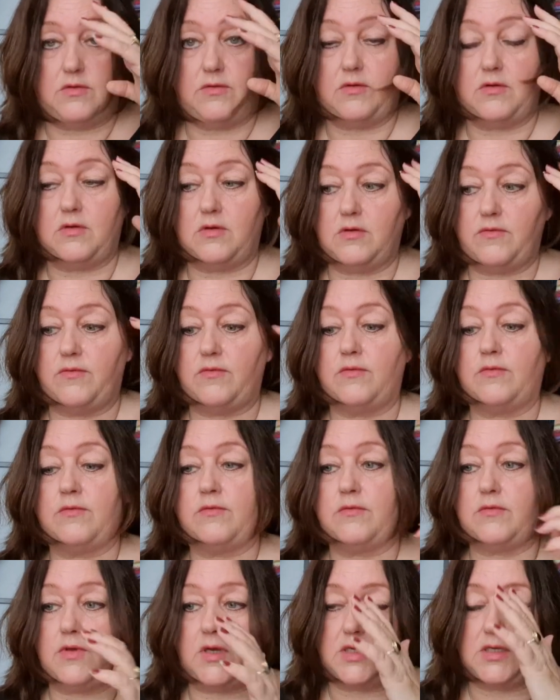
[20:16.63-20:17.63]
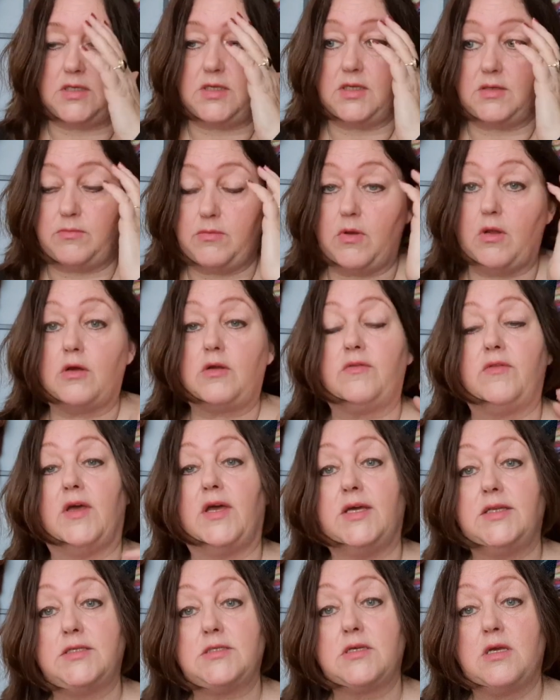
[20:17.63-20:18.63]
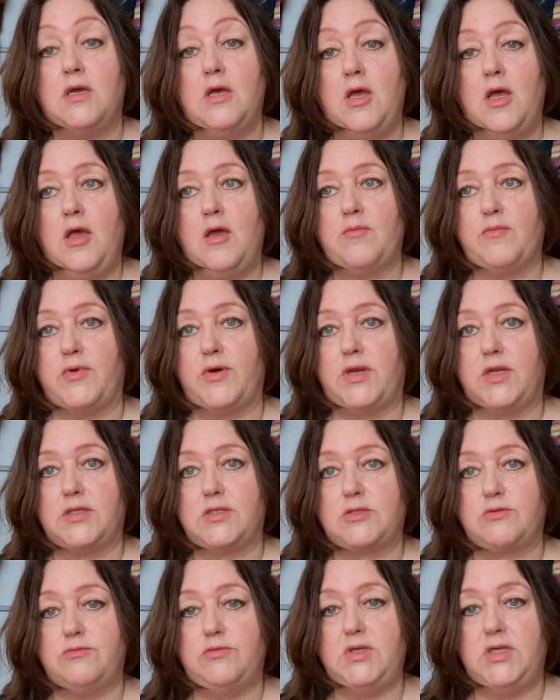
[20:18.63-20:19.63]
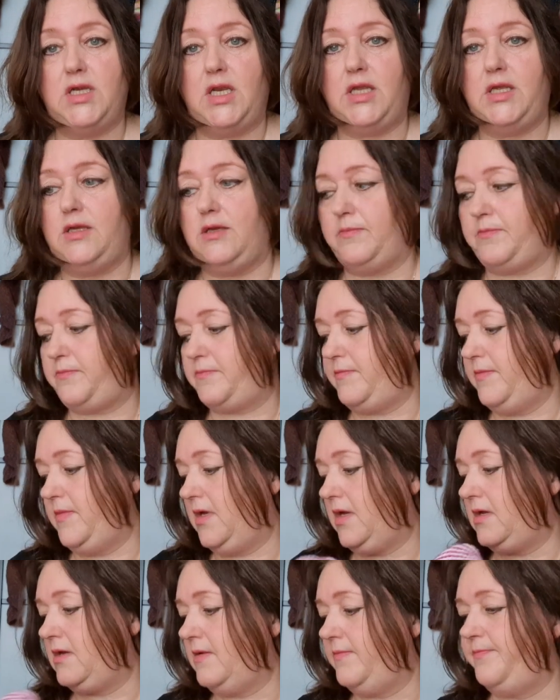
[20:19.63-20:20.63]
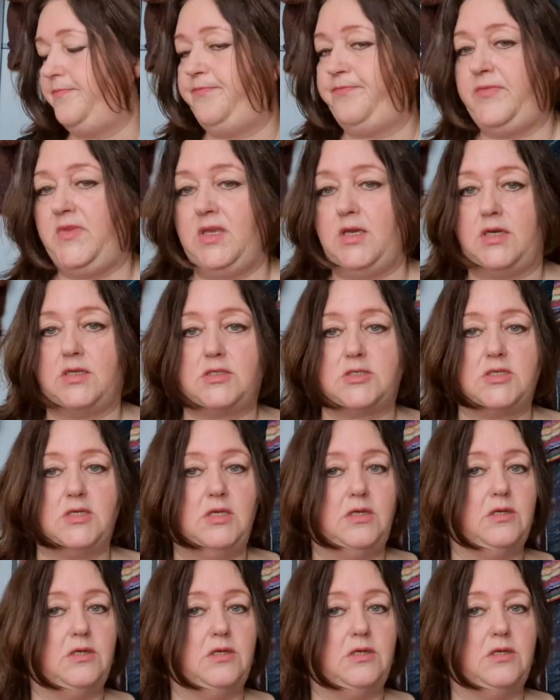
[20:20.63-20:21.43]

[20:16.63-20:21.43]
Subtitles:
I did block that, but it's really yeah, it's